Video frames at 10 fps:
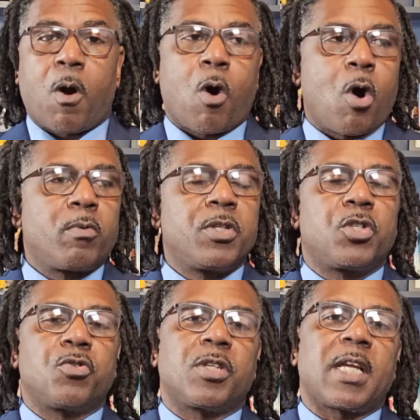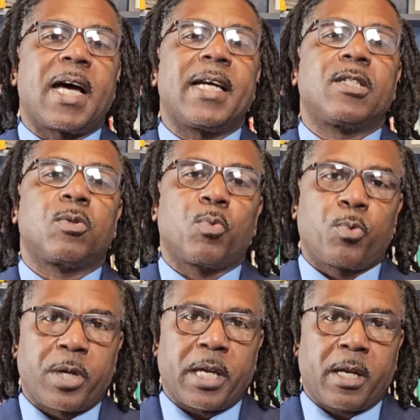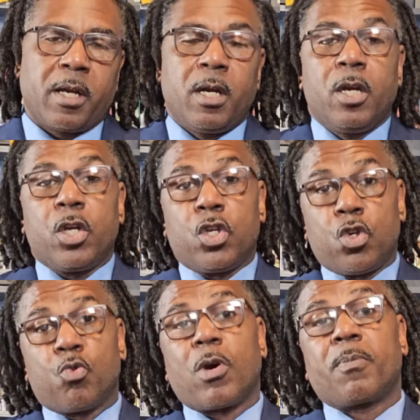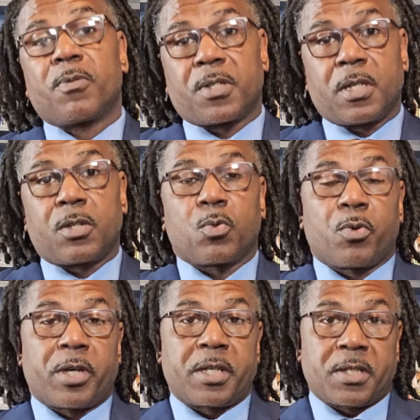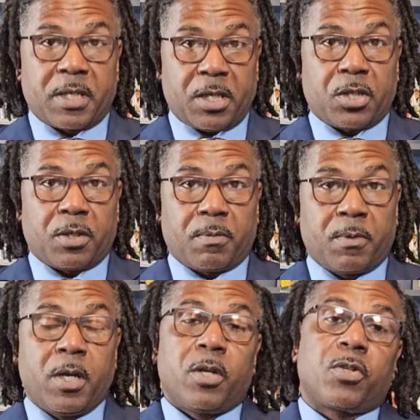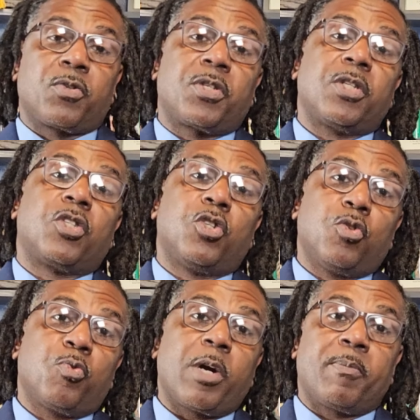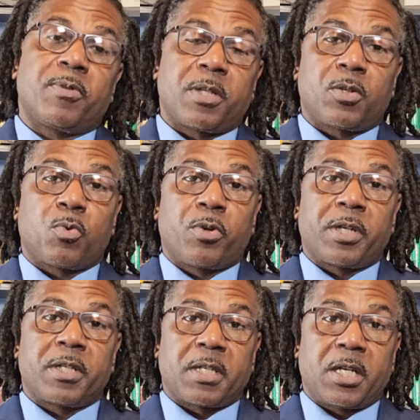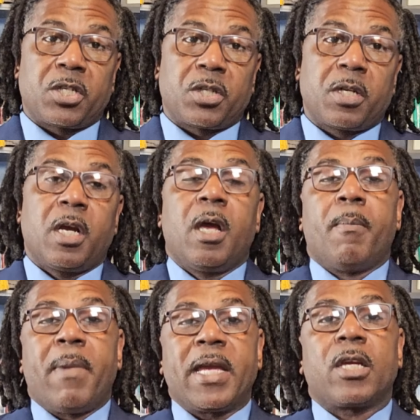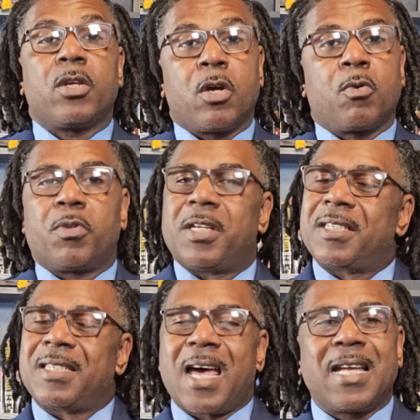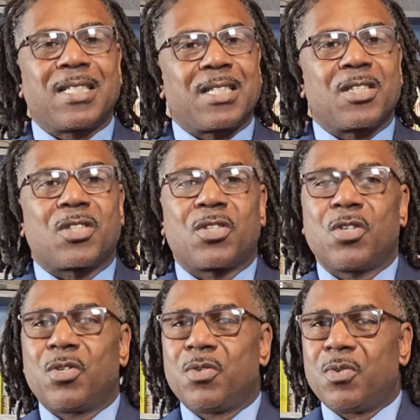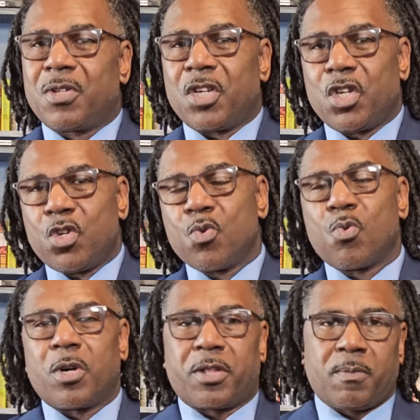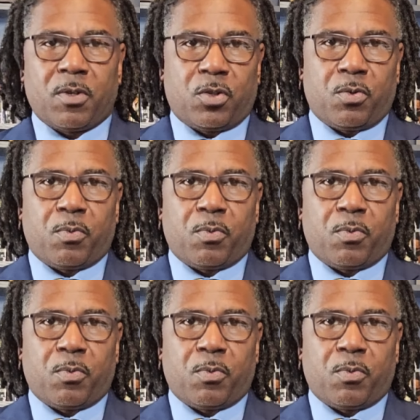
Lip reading: always utilize we. You represent the organization. So since you represent the organization, make it known that it's not just that you want them to